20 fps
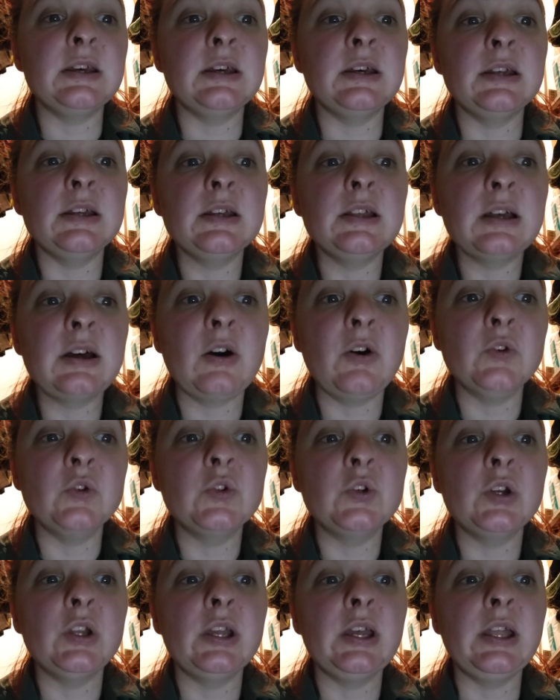the
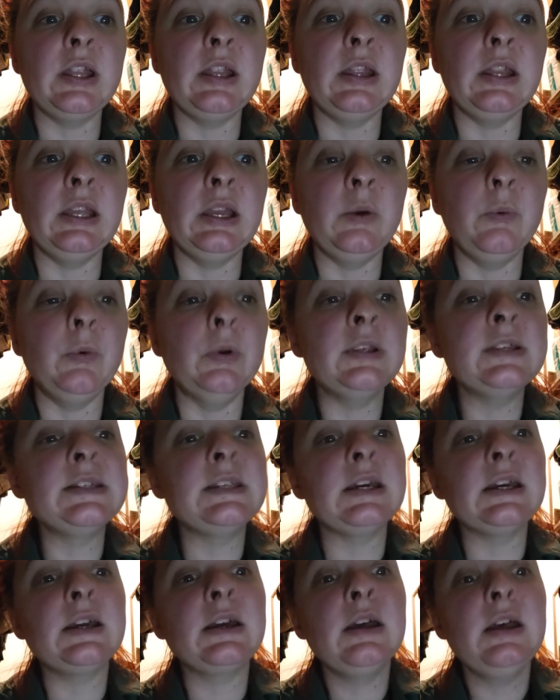cultural and
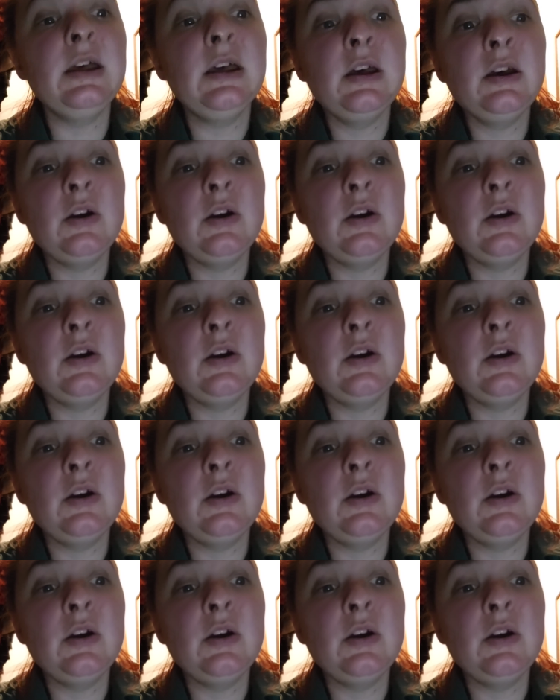linguistic